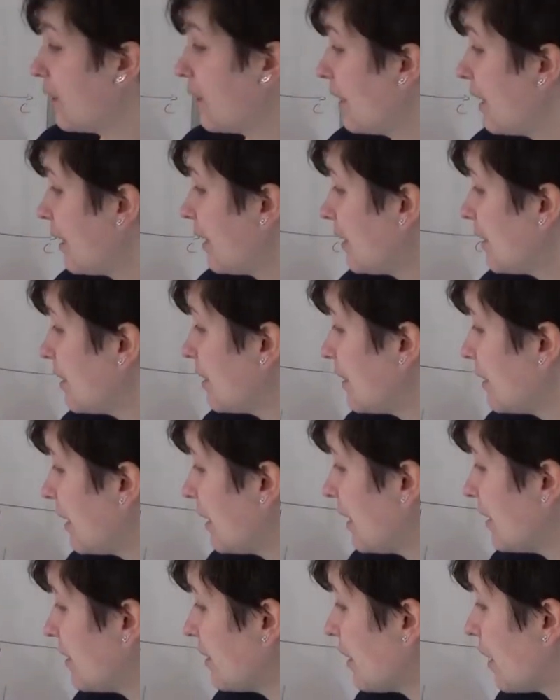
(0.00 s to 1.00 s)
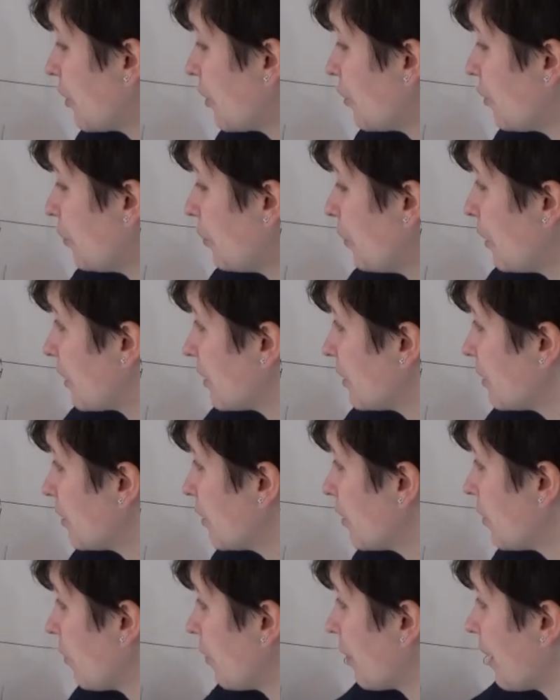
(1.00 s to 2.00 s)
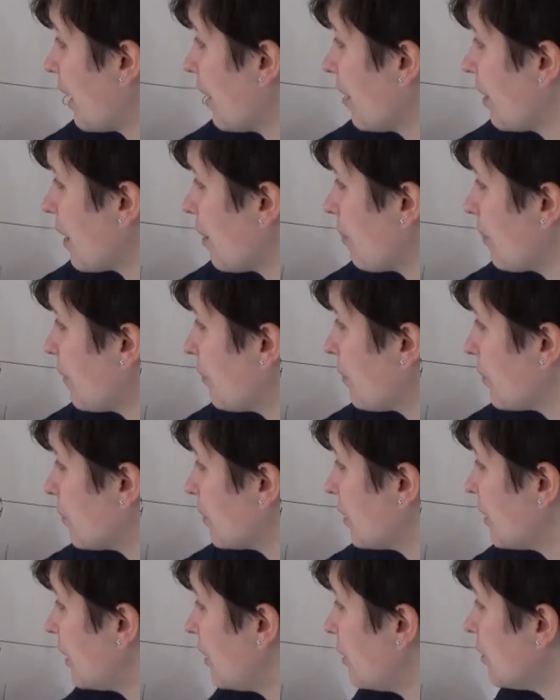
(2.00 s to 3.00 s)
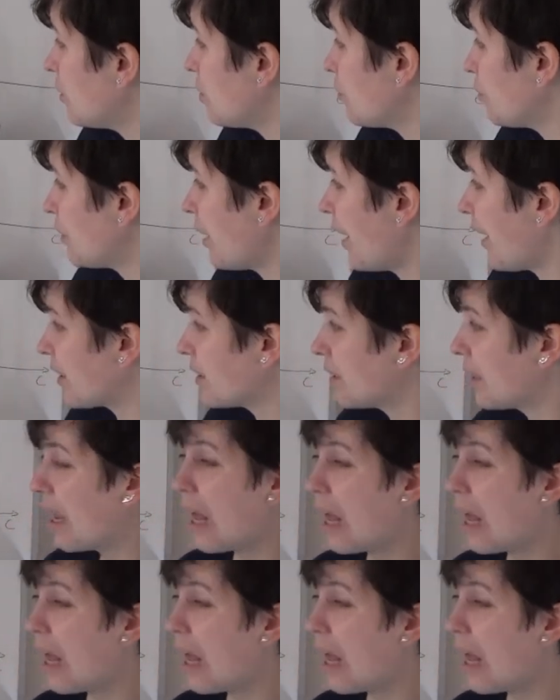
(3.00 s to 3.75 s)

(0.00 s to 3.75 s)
in 6 units, okay, coming from 0 to 6.